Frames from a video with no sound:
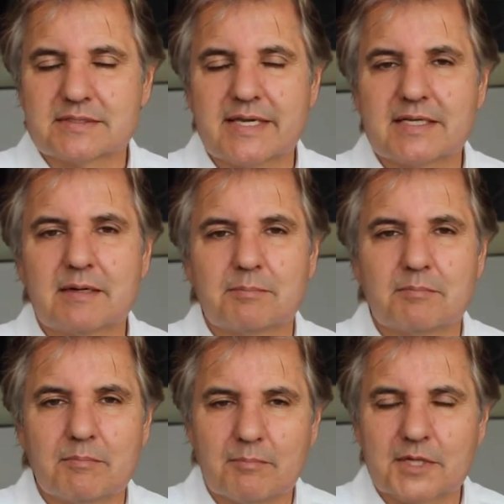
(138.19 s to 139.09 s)
take up
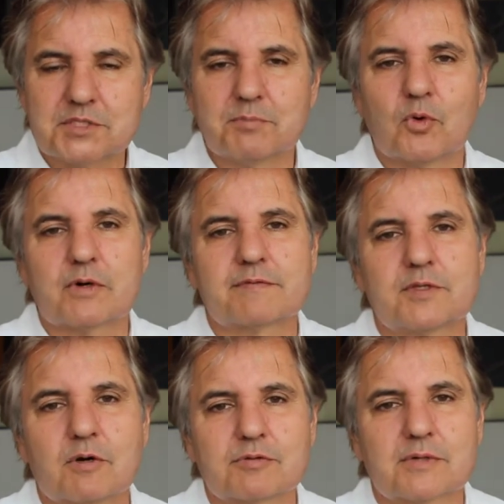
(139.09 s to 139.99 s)
much more of
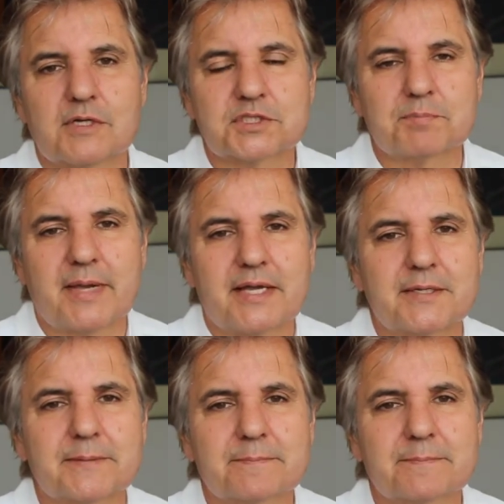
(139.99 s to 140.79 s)
the overall spend.